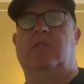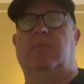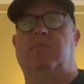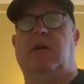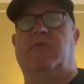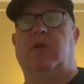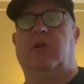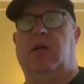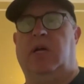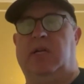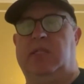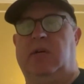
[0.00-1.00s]
I'm covering a
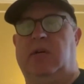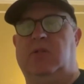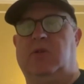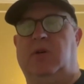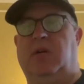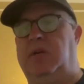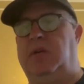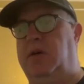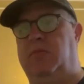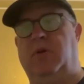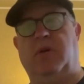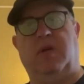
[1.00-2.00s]
lot of territory. You
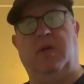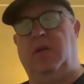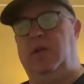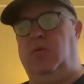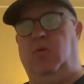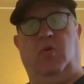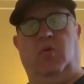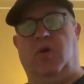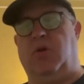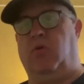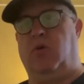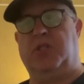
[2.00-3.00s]
know,
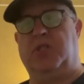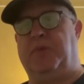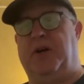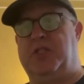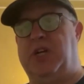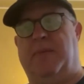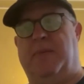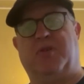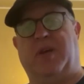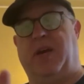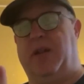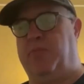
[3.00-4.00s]
we're we're a small shop, so
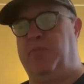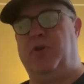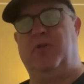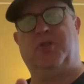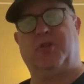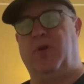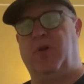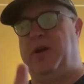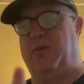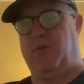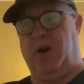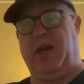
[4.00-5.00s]
I got to produce, mm-hmm. direct,
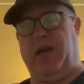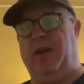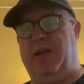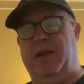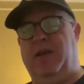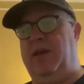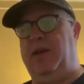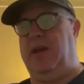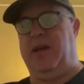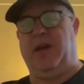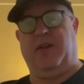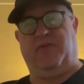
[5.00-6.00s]
write.
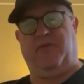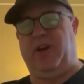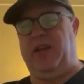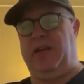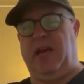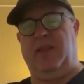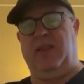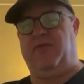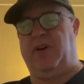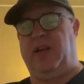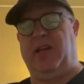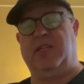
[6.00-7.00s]
I got to find head the
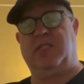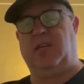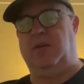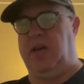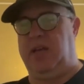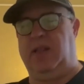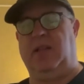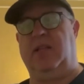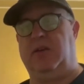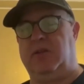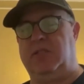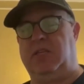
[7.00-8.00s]
finance team, head the
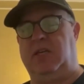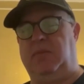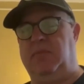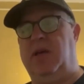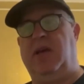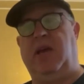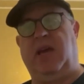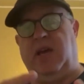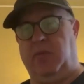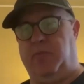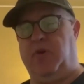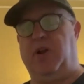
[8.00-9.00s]
legal team, head
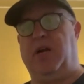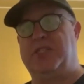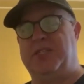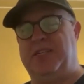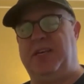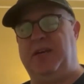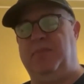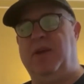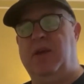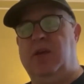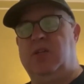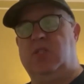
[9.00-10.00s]
the production team.
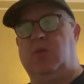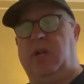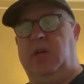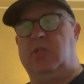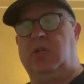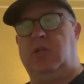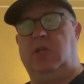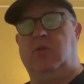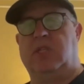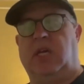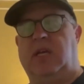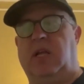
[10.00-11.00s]
So what I usually do is
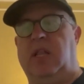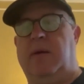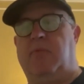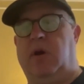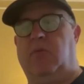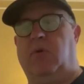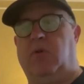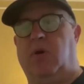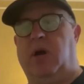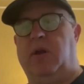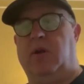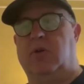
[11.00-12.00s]
I collaborate with
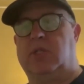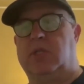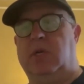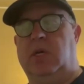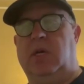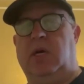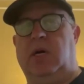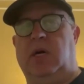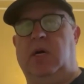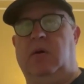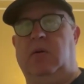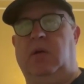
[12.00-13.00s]
writers.
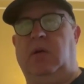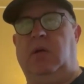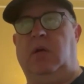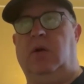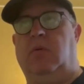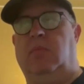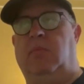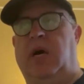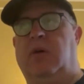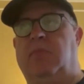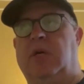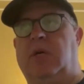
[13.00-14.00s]
Uh, you know,
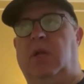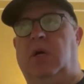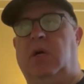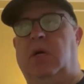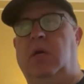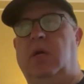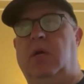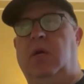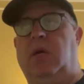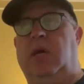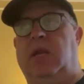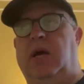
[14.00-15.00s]
Michael McClung
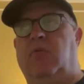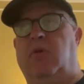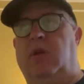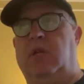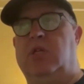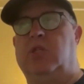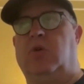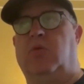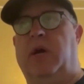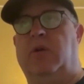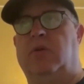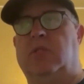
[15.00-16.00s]
and I were the initial
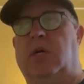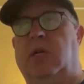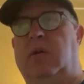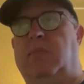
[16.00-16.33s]
writers on it.